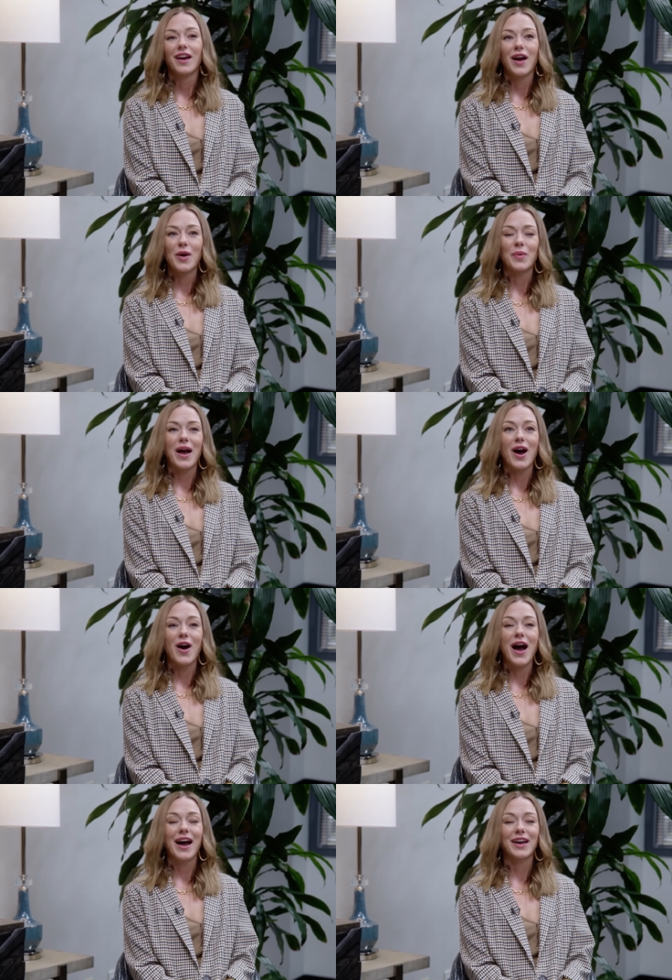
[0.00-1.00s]
Oh, wow.
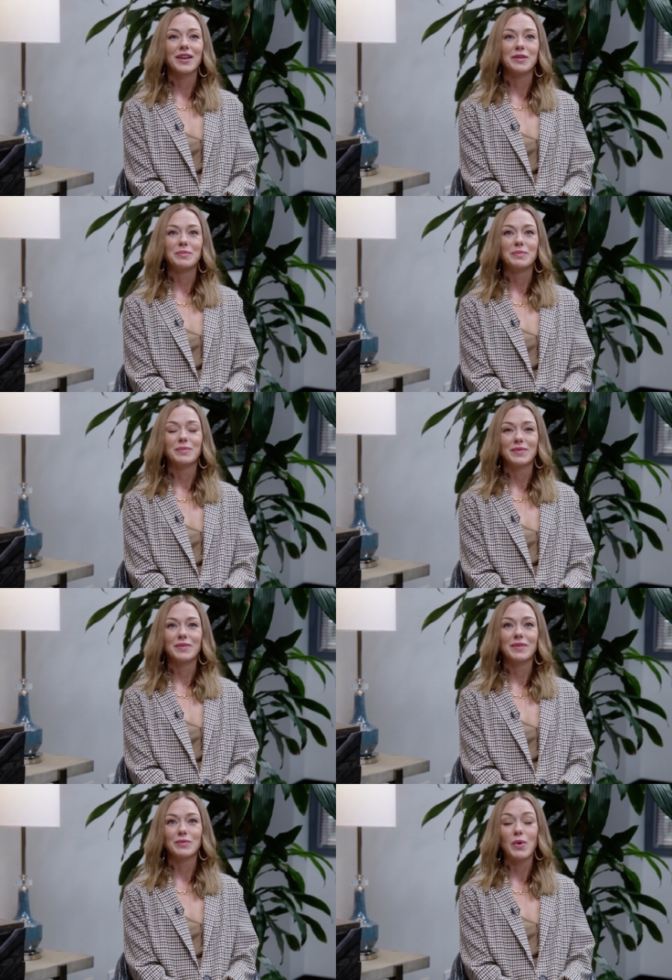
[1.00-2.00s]
I could...
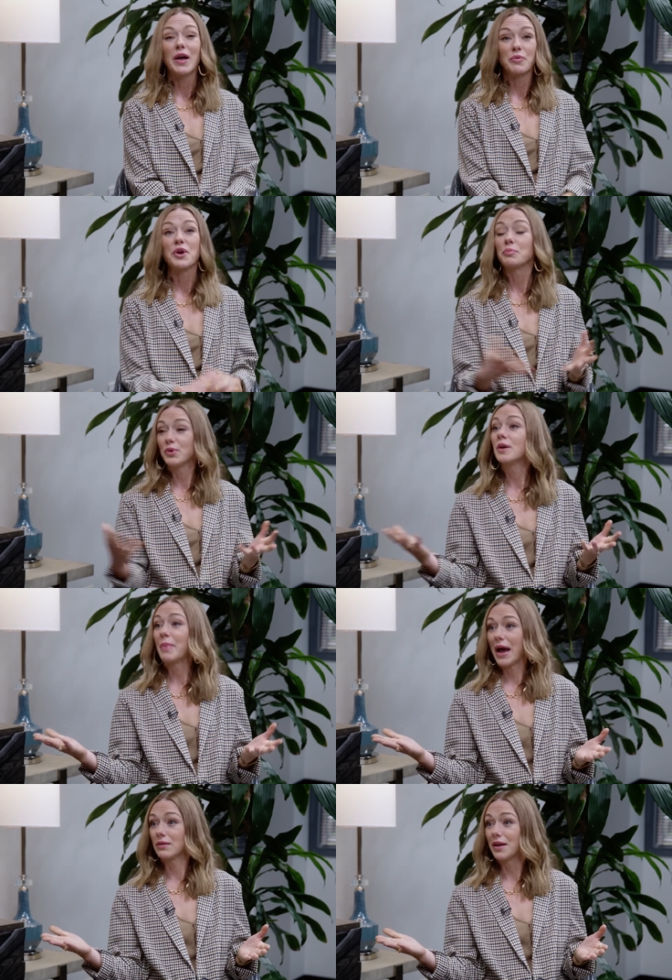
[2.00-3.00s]
Well, I wrote a book
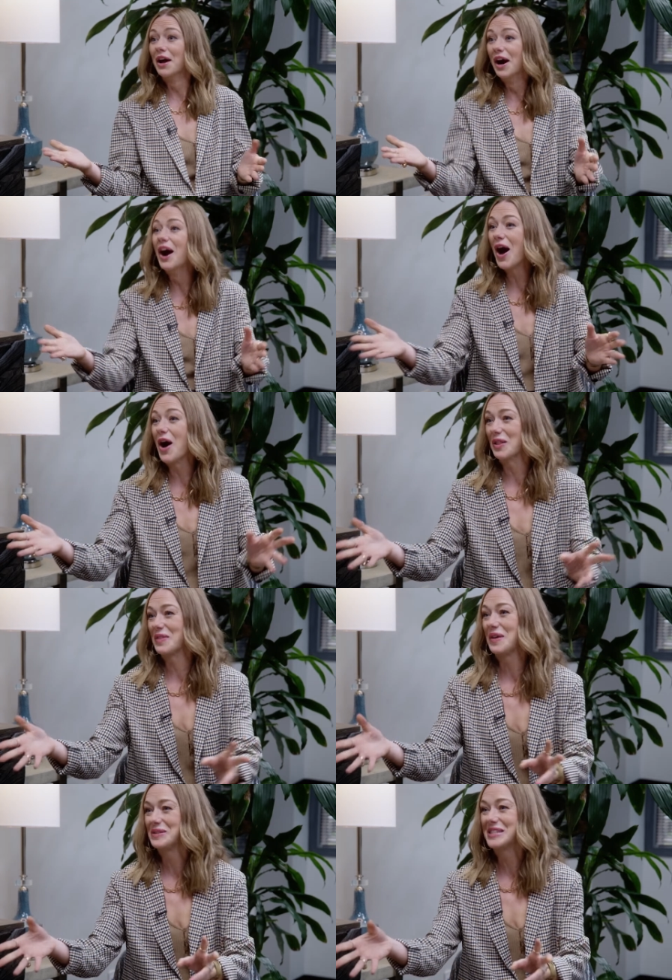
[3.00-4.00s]
about yeah, all of
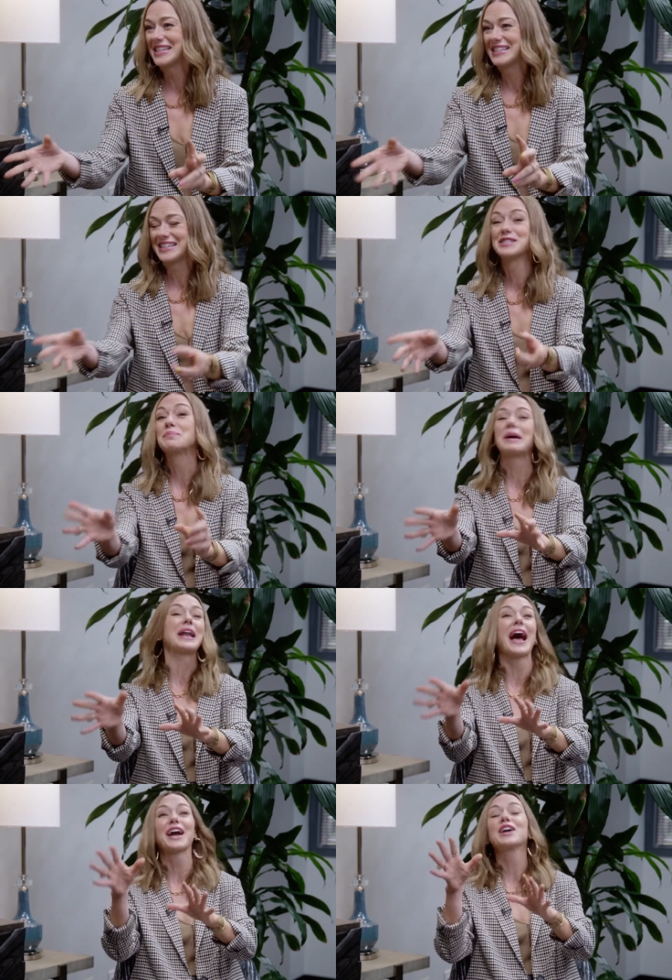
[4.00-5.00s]
those good. seasons, okay, but let's
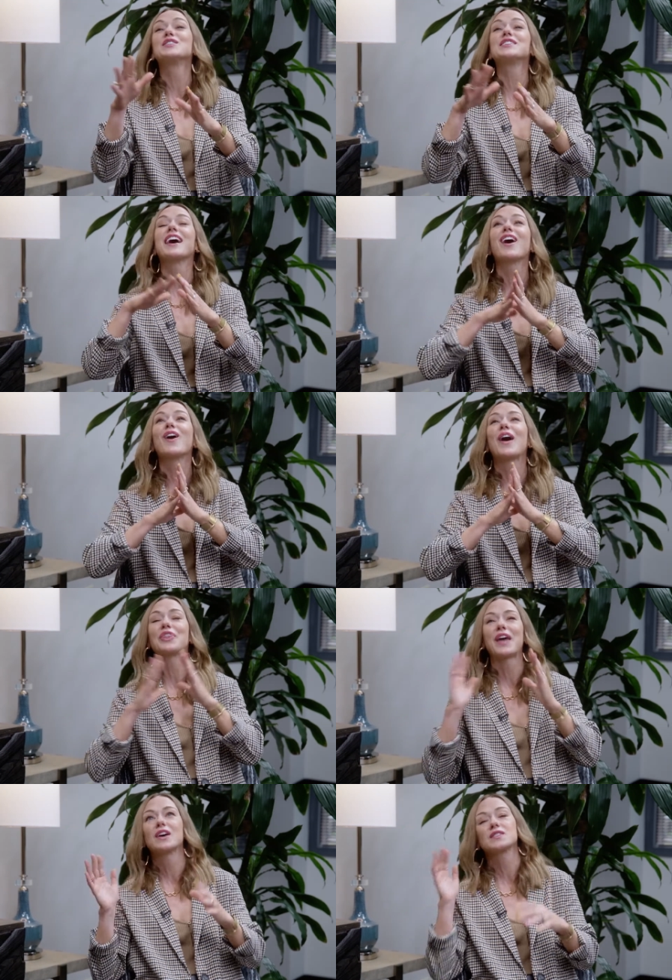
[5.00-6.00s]
talk I could about tell a
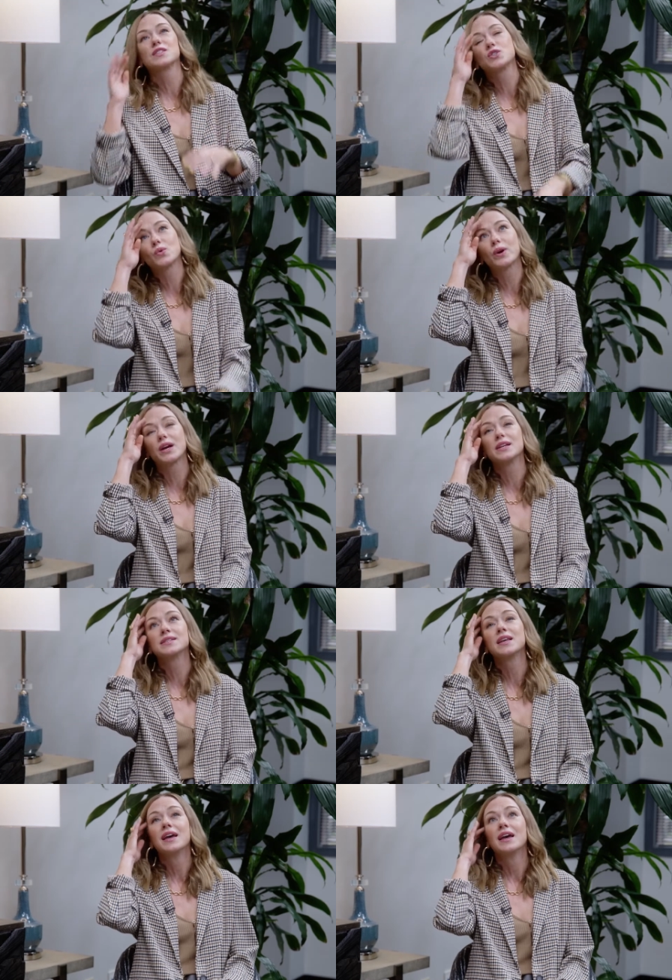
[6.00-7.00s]
thousand
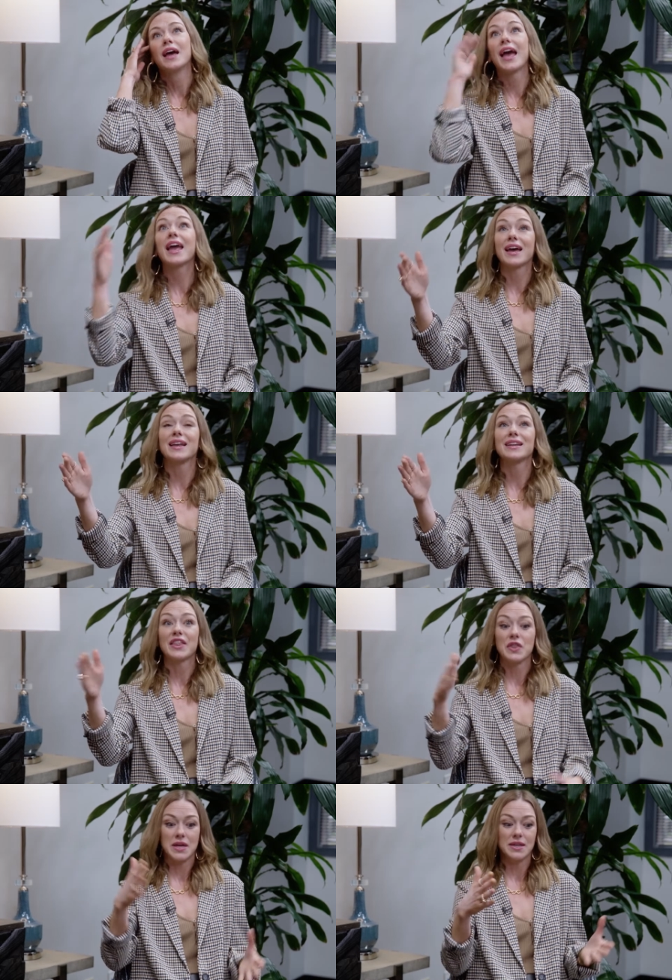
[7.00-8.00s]
stories, and I
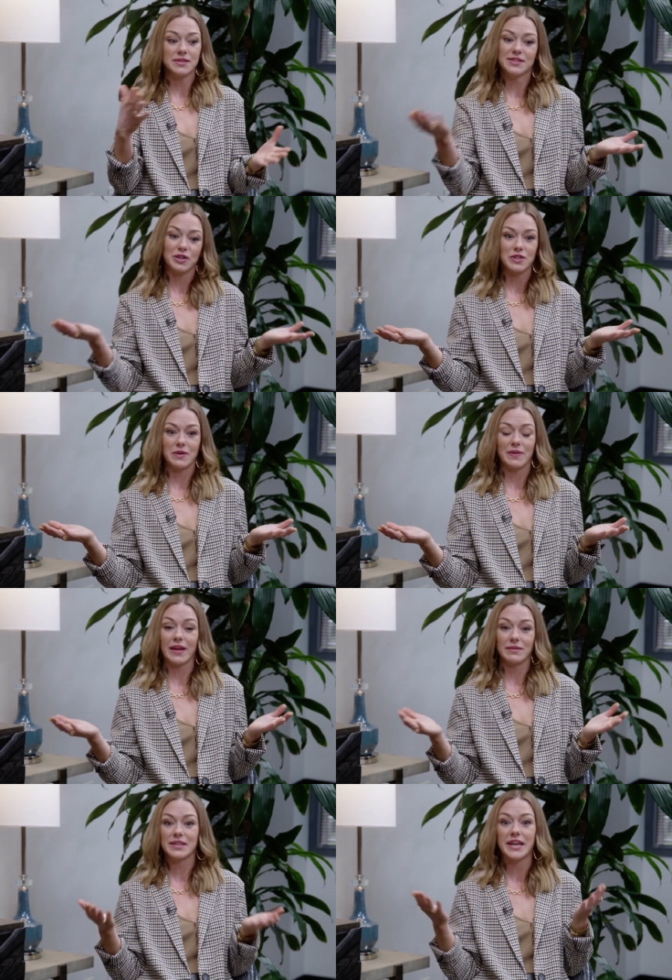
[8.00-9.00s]
think He's still doing,
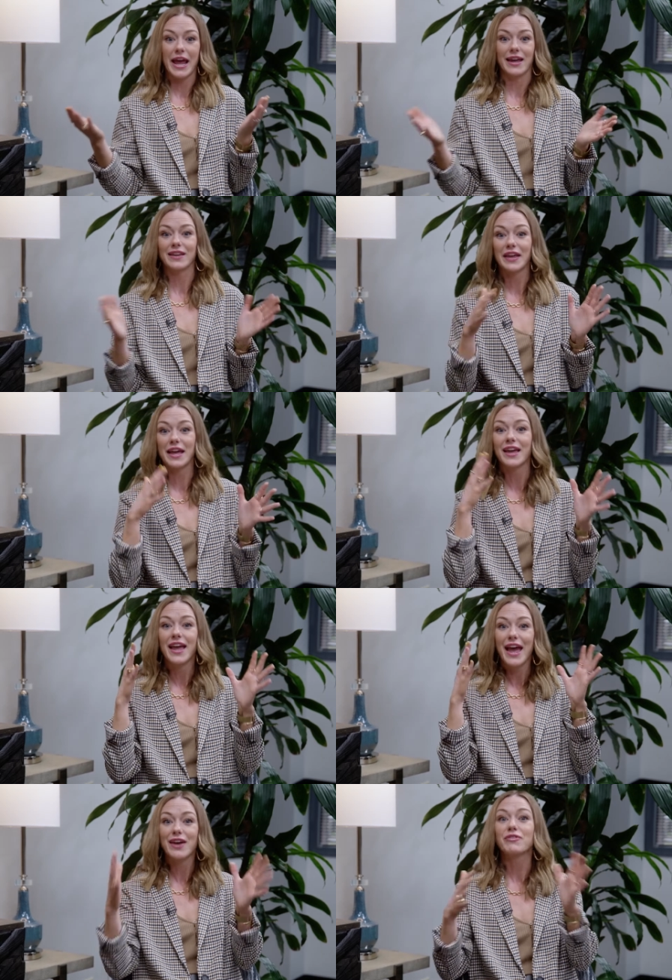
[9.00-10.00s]
like today, like
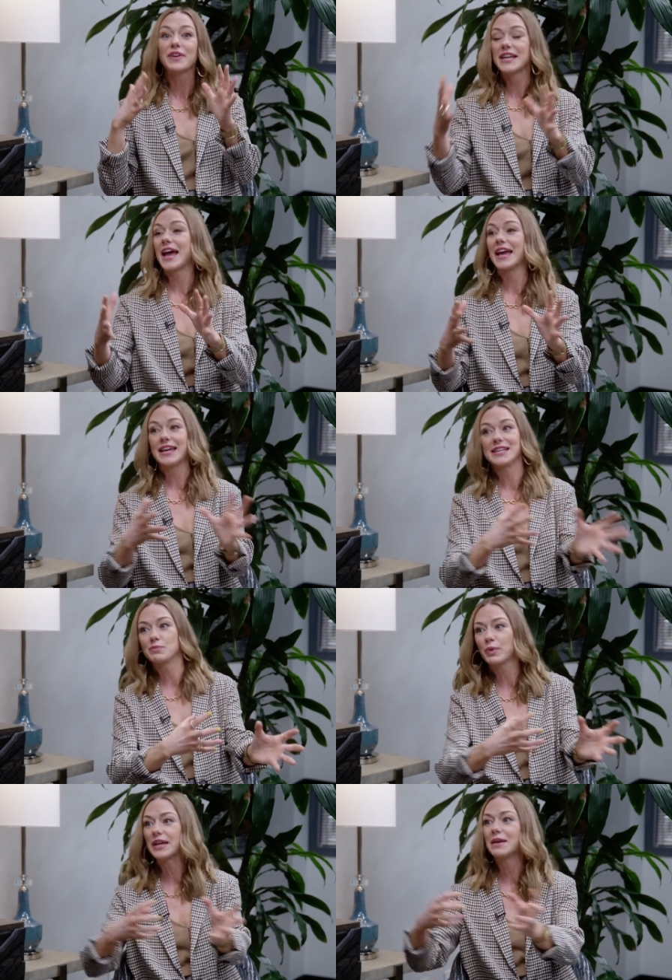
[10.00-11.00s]
every day He's
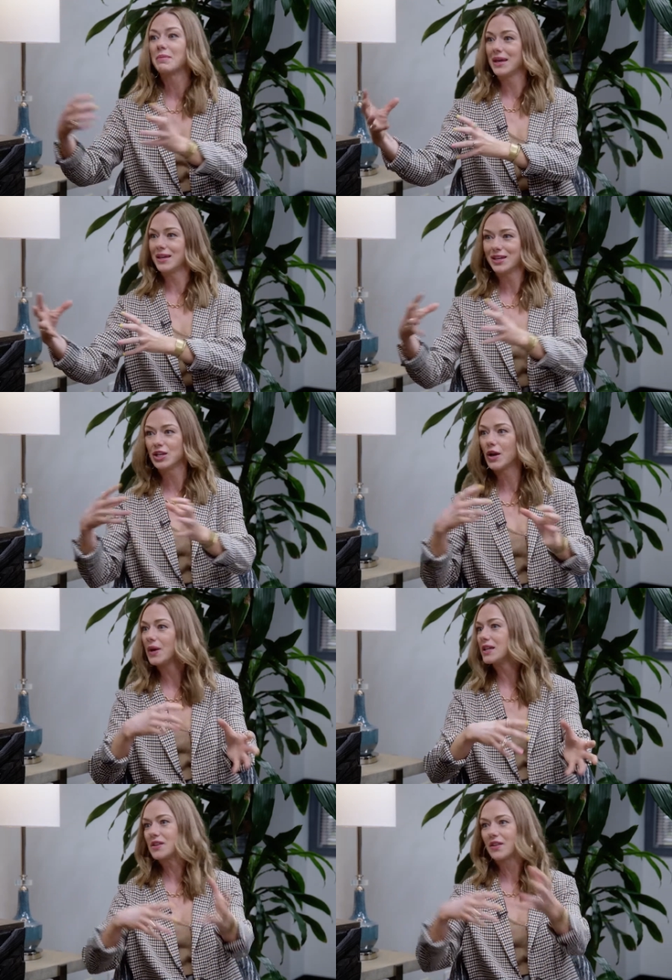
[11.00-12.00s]
bringing me, you know, into